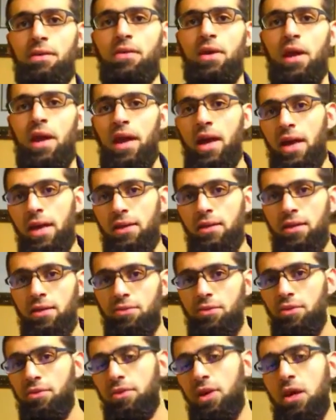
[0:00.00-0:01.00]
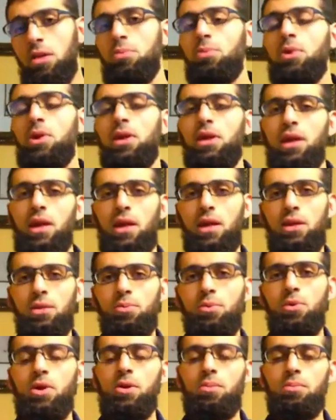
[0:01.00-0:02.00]
And if you've got point A
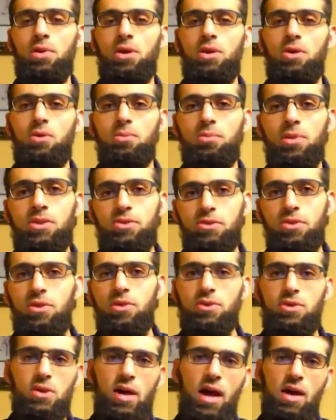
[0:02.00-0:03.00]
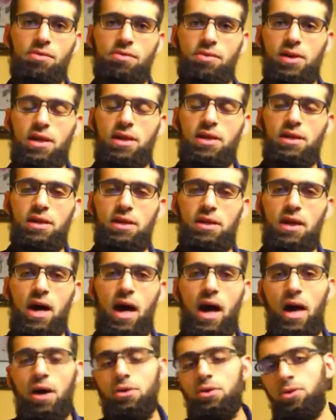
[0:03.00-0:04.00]
and point B, you must also have an idea,
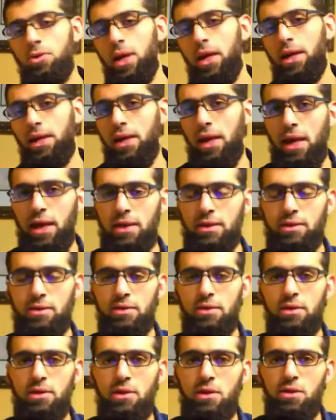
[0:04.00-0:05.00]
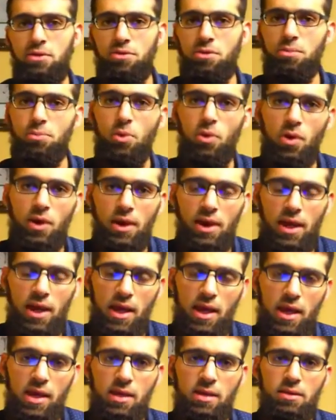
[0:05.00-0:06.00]
how do I get from point
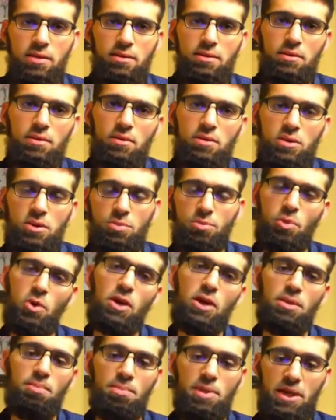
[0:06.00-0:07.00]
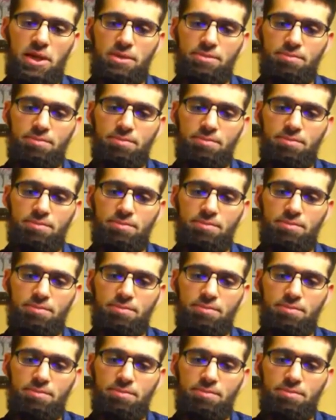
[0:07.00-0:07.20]
A to point B?